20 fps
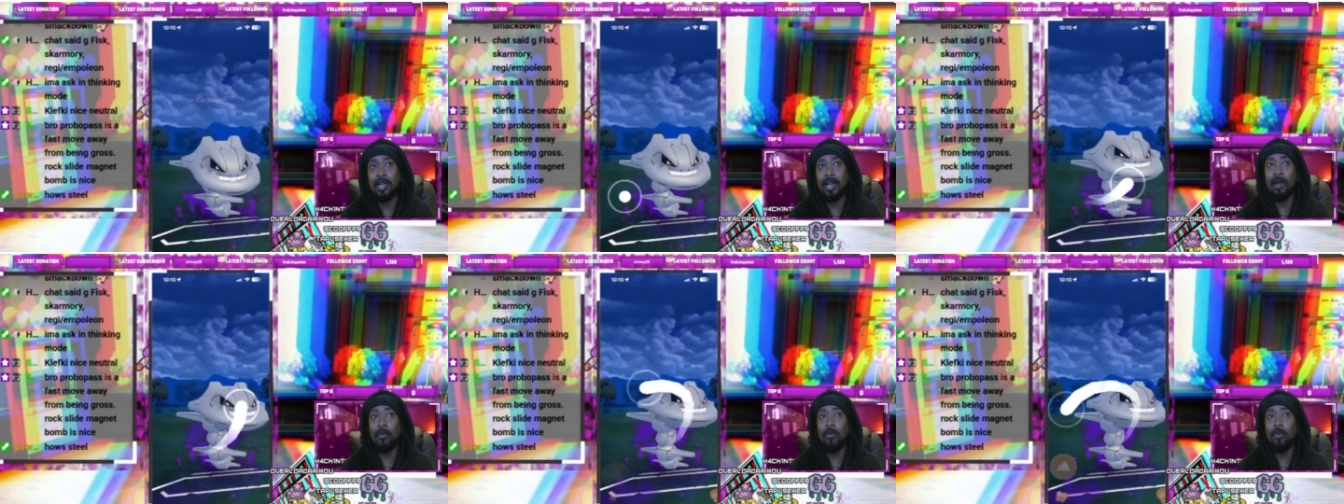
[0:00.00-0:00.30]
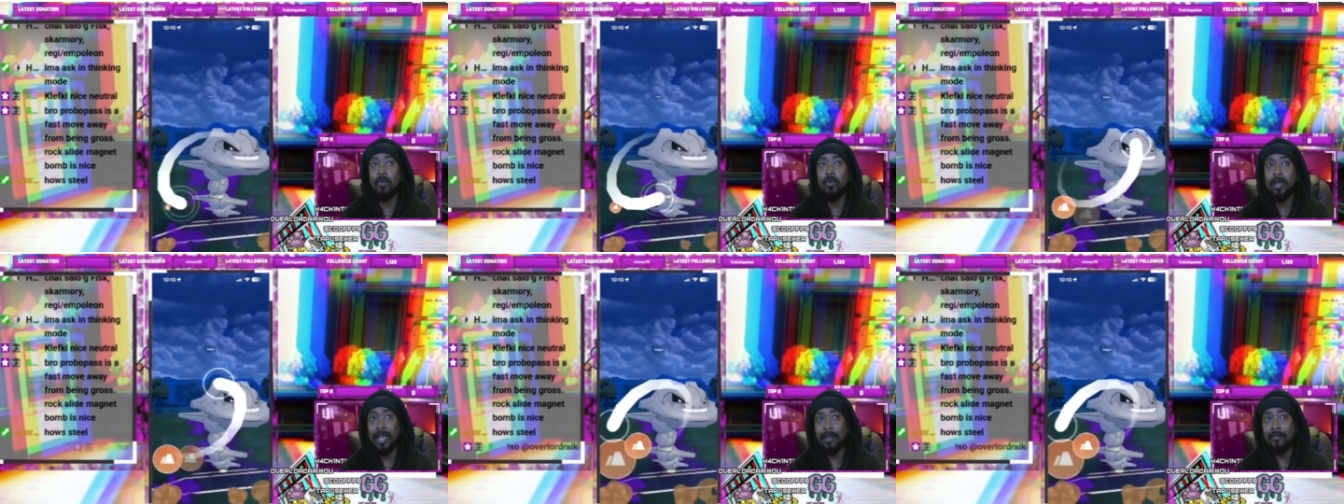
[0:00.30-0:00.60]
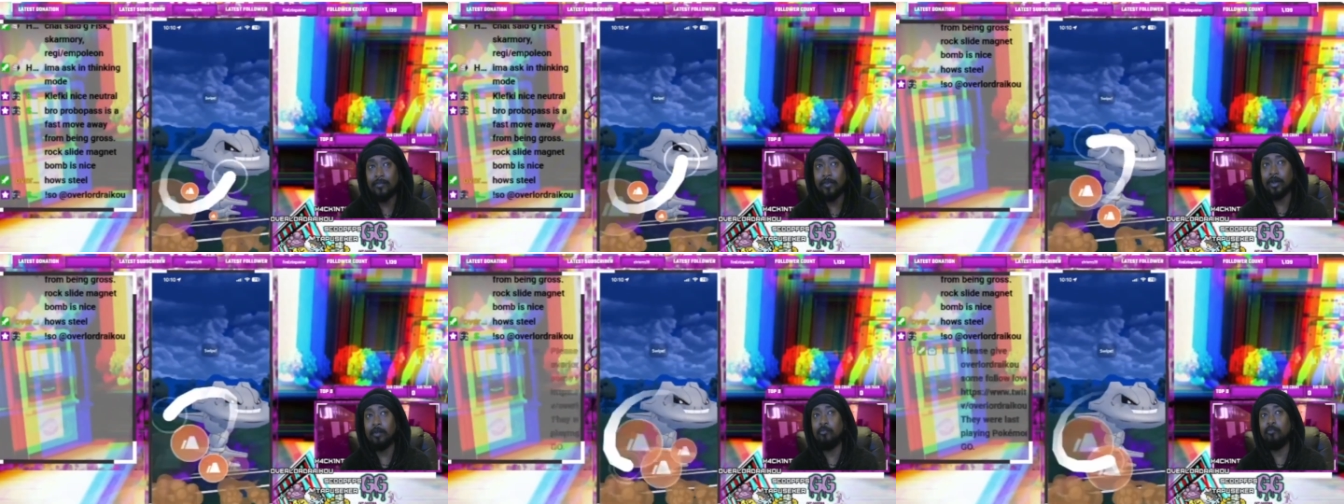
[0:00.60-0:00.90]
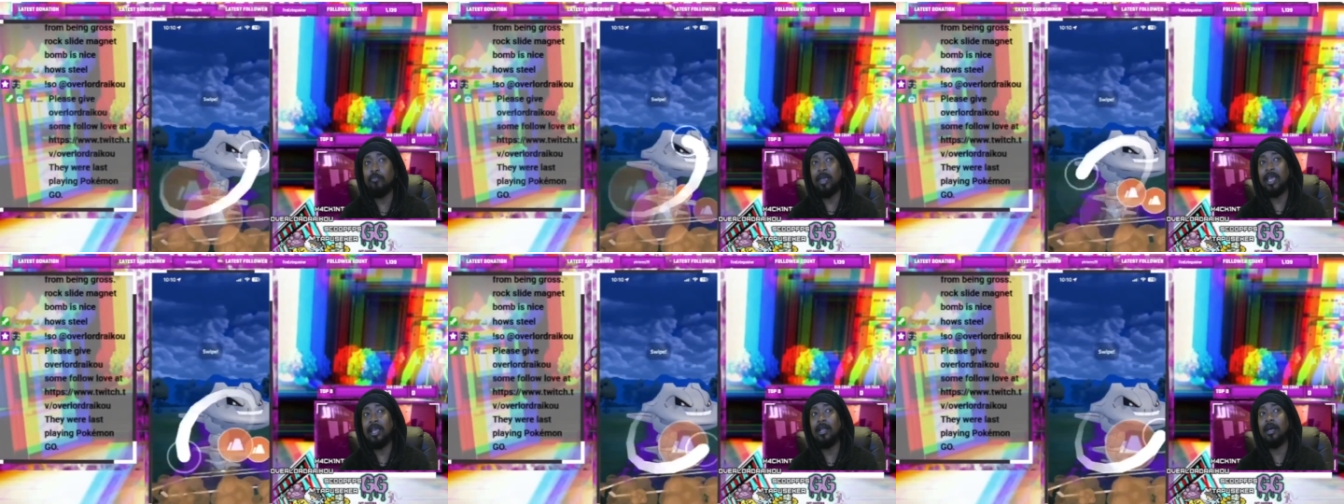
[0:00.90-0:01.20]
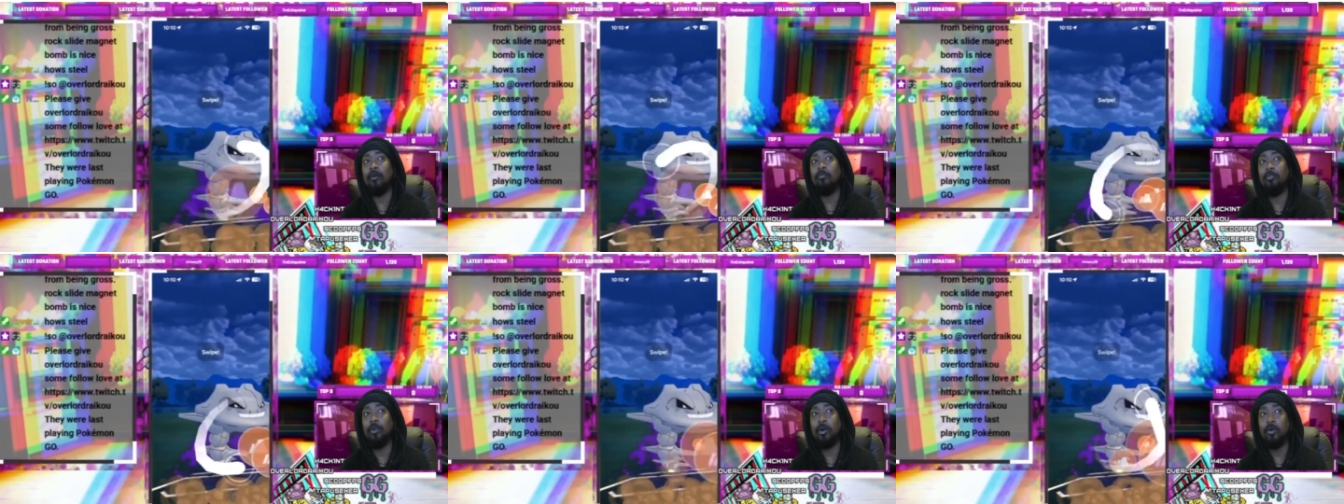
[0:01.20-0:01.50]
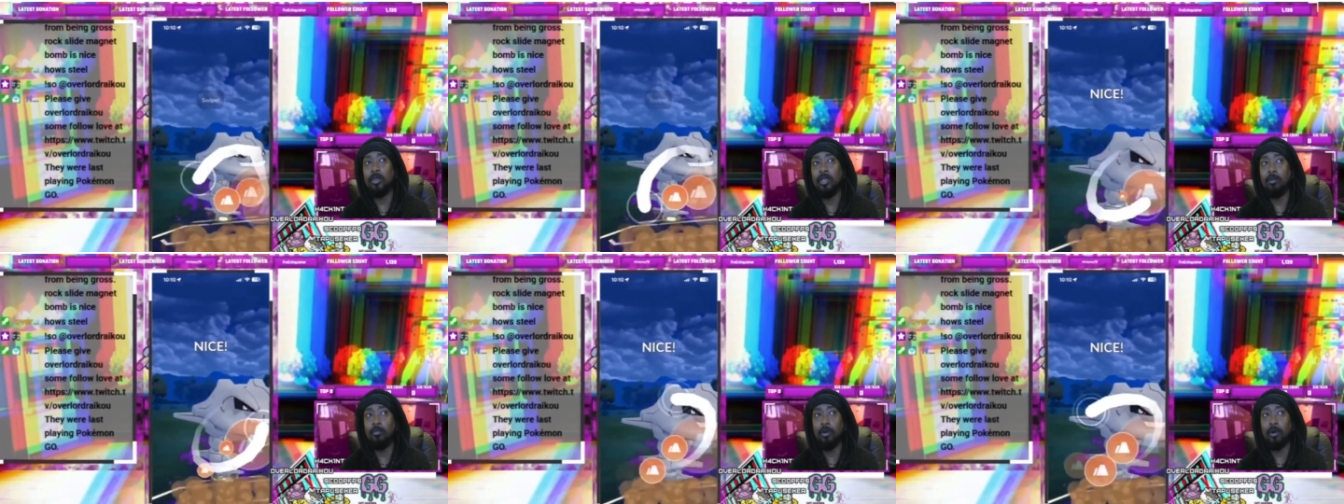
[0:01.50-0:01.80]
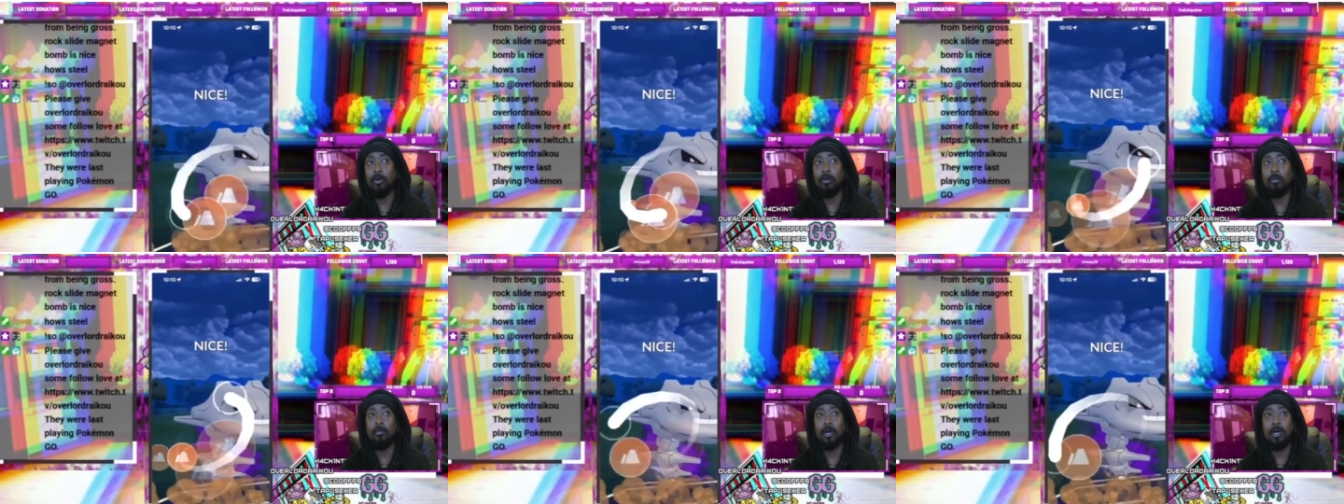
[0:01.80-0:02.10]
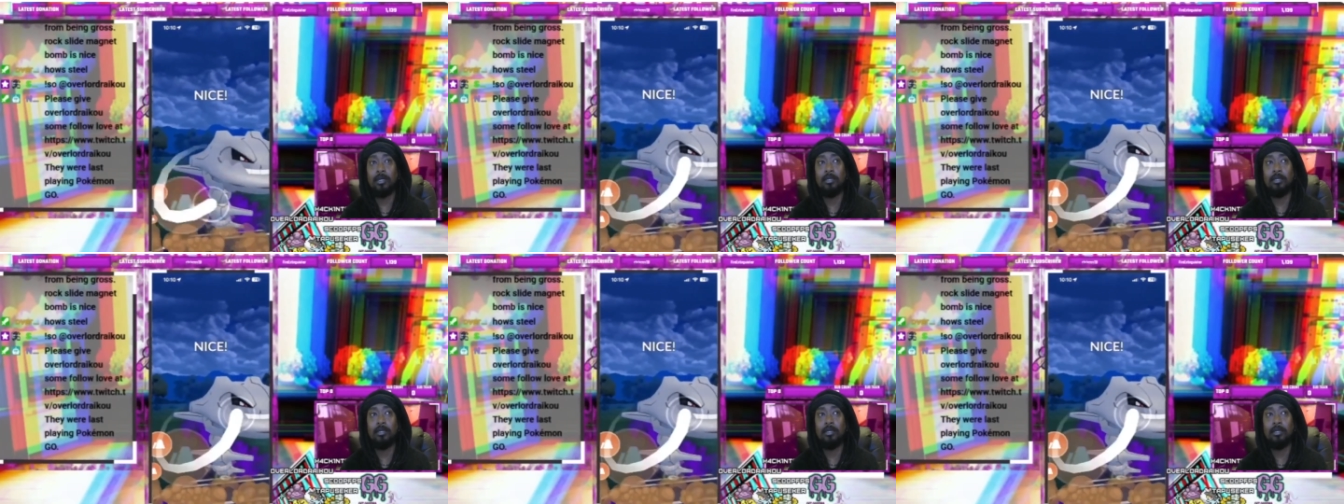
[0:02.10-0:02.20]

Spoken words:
I will never bait a bulky Pokemon.